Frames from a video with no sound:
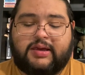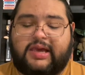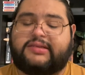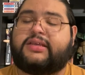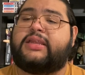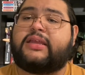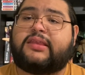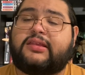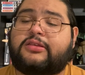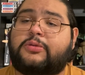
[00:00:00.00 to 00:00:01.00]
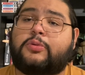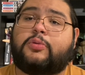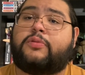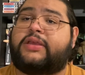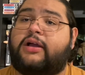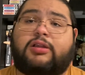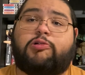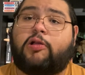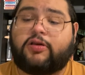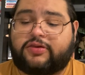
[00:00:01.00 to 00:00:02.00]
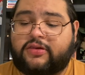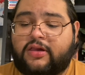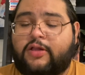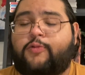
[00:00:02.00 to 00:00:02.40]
It's connected to the Hollow Earth,